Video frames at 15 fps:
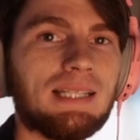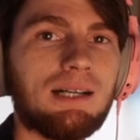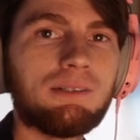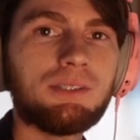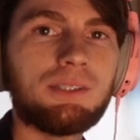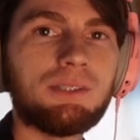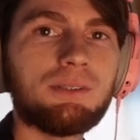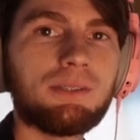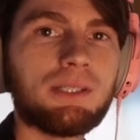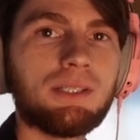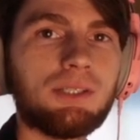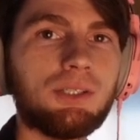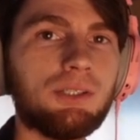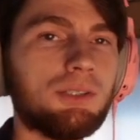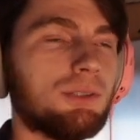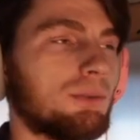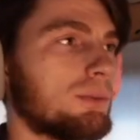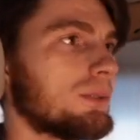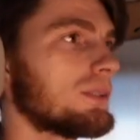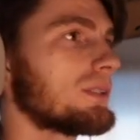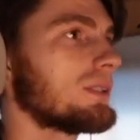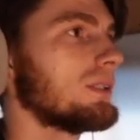how you can
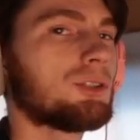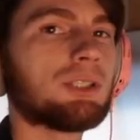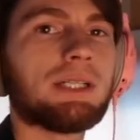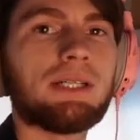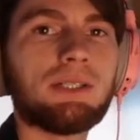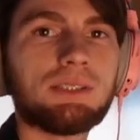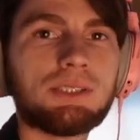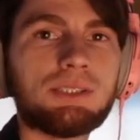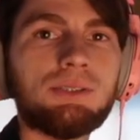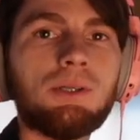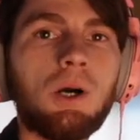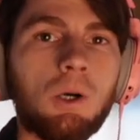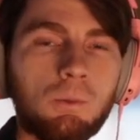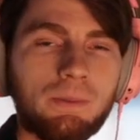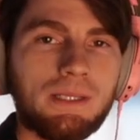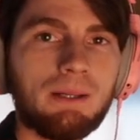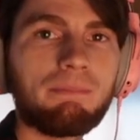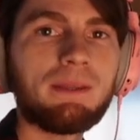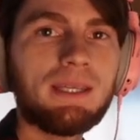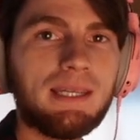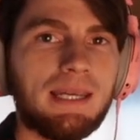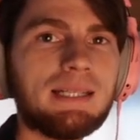use triggers to open up
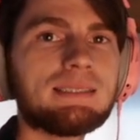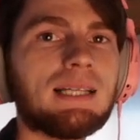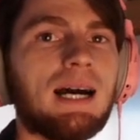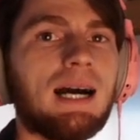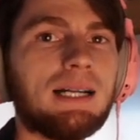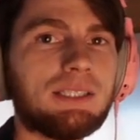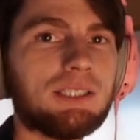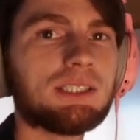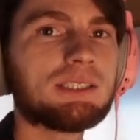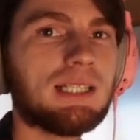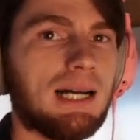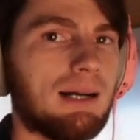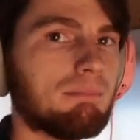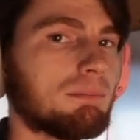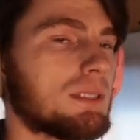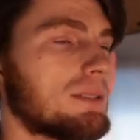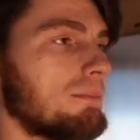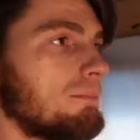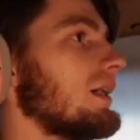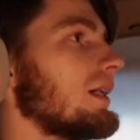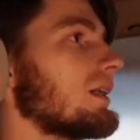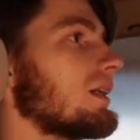the gates on your toms.
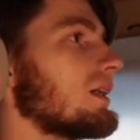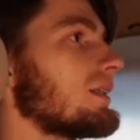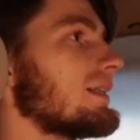In our